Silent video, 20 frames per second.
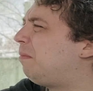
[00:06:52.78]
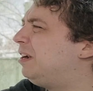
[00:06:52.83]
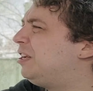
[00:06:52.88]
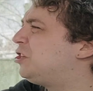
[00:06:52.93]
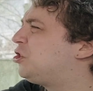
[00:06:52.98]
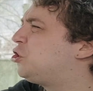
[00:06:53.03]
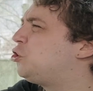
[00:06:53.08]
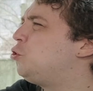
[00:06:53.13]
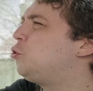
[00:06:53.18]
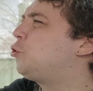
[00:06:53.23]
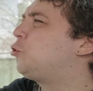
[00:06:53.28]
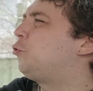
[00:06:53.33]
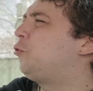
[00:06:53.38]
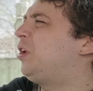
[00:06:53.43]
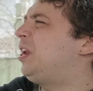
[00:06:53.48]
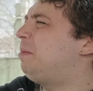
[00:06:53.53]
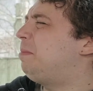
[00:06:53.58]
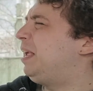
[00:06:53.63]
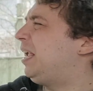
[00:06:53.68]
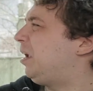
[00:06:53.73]
It's too
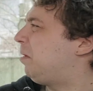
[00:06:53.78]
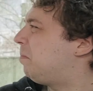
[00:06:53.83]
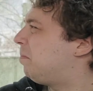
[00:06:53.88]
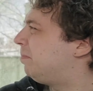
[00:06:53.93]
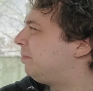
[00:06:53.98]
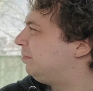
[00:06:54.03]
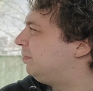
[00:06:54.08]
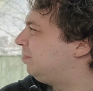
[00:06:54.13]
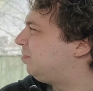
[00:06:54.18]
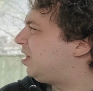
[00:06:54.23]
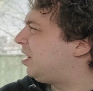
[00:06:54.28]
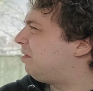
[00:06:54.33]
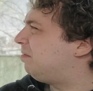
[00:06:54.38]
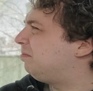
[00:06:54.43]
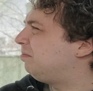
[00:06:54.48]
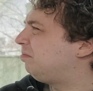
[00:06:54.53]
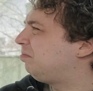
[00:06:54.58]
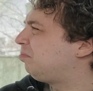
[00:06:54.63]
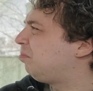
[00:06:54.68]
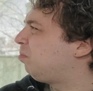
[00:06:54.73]
creamy. Yeah,
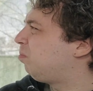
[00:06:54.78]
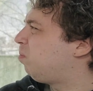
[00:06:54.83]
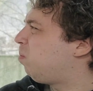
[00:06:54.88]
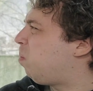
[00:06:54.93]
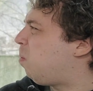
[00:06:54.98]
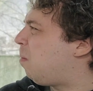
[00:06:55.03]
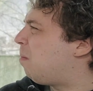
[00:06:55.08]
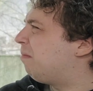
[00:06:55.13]
that's